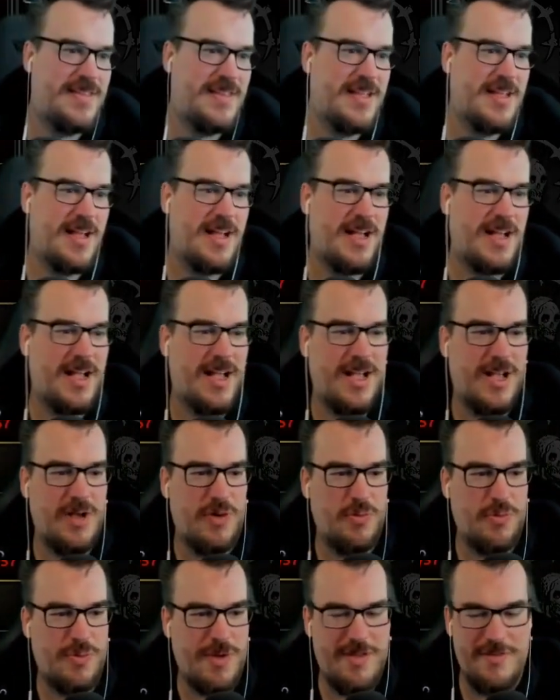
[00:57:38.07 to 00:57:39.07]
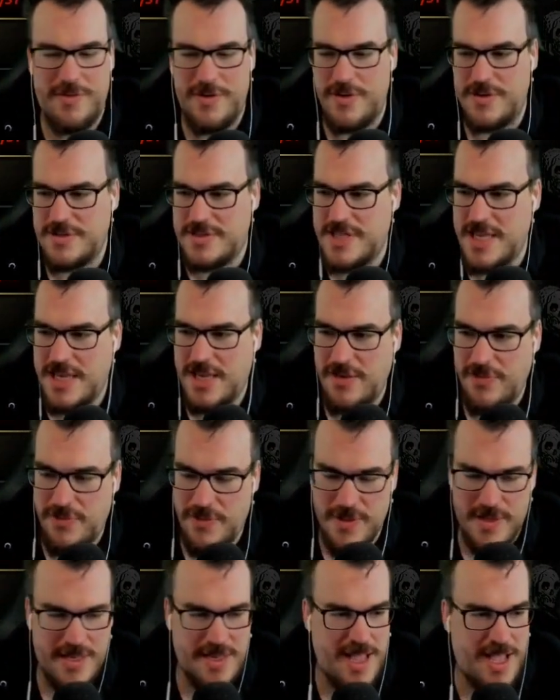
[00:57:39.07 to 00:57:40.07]
Uh, Rivers, thank you
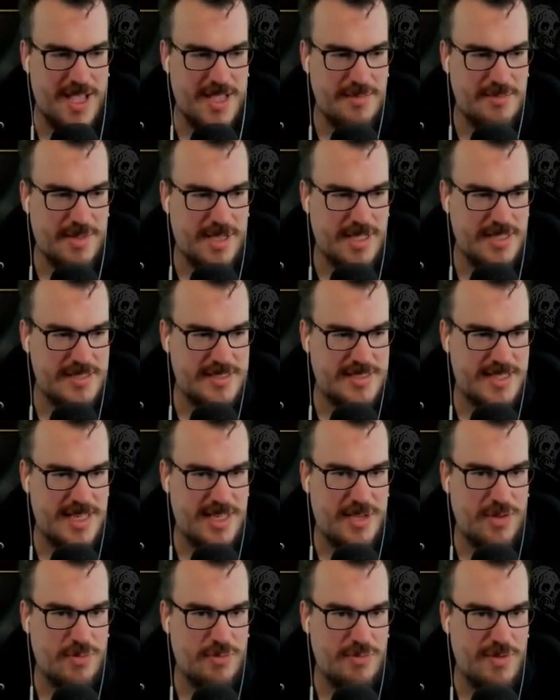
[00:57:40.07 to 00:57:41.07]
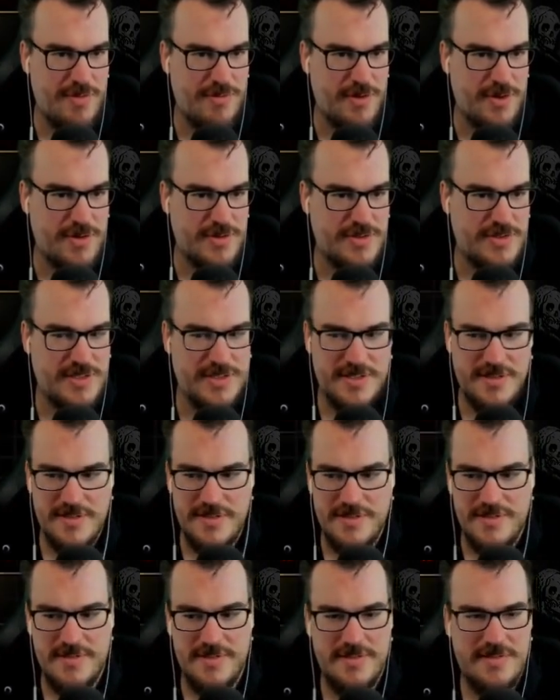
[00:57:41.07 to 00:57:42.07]
for the nine months. Thank you, Rivers.
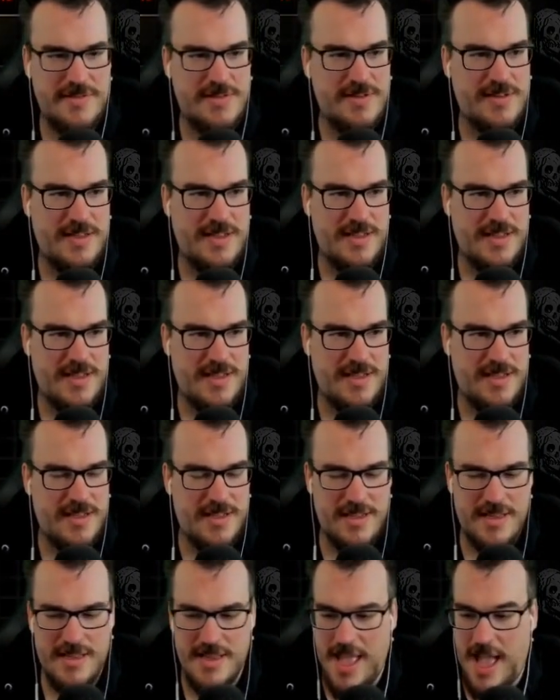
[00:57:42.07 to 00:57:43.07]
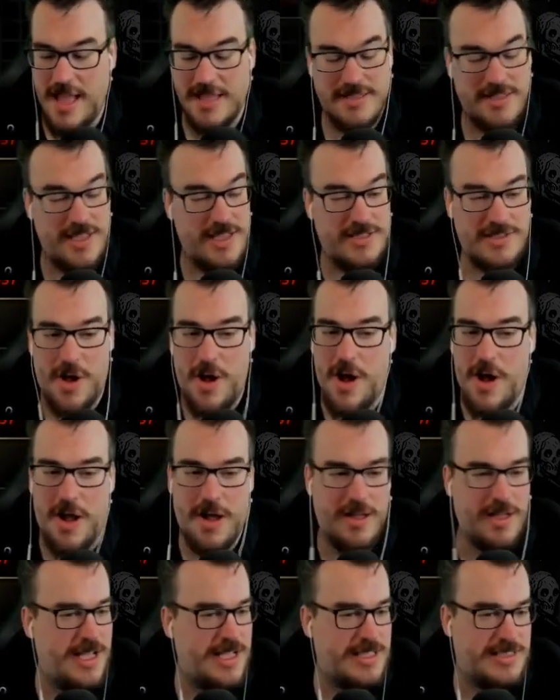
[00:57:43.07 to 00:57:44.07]
Yeah, it's it's
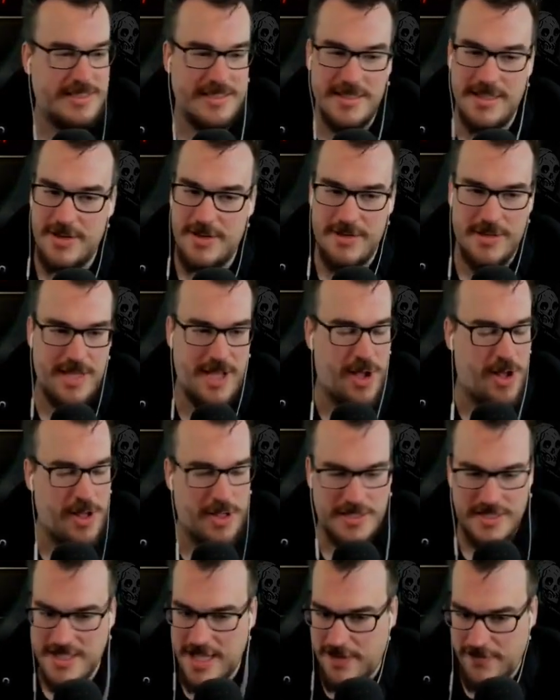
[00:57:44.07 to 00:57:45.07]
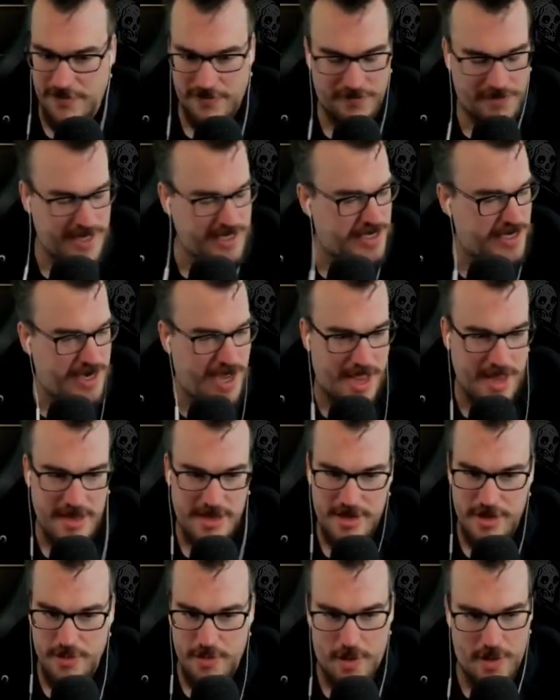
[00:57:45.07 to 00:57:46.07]
all it's literally all self inflicted. I
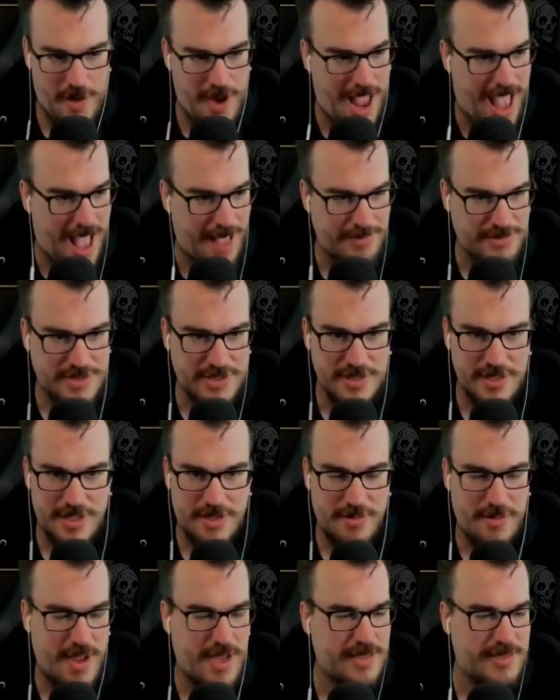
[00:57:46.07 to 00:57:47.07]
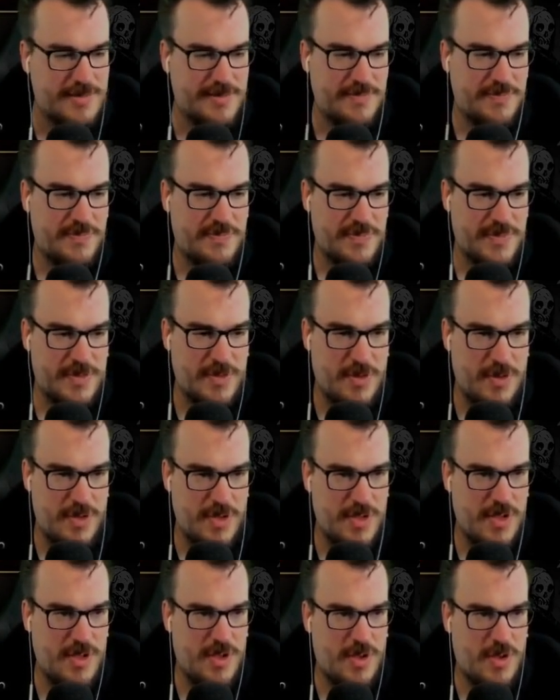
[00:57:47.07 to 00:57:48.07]
you are absolutely correct.
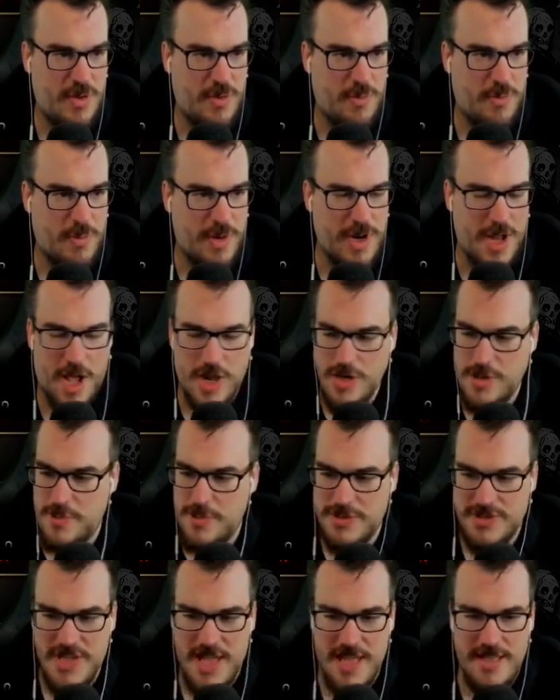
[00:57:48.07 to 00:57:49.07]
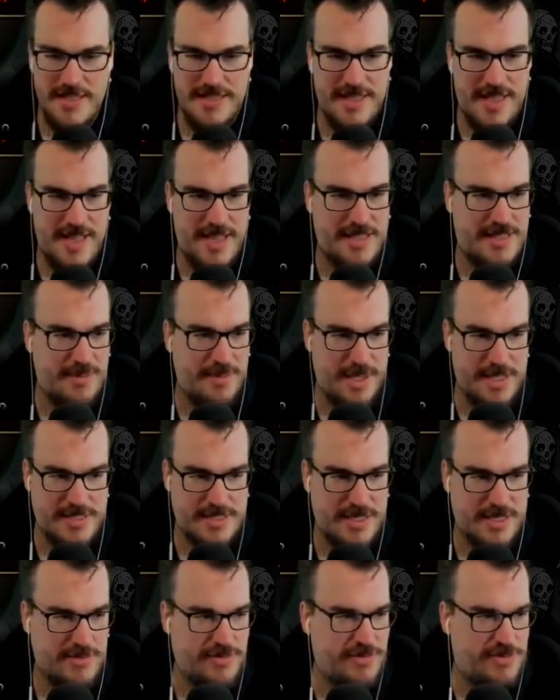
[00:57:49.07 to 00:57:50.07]
One hundred percent did it to
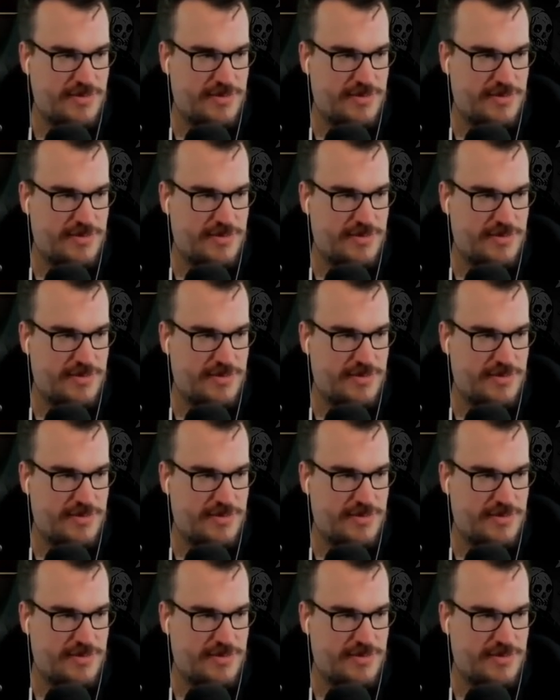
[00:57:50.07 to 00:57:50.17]
myself.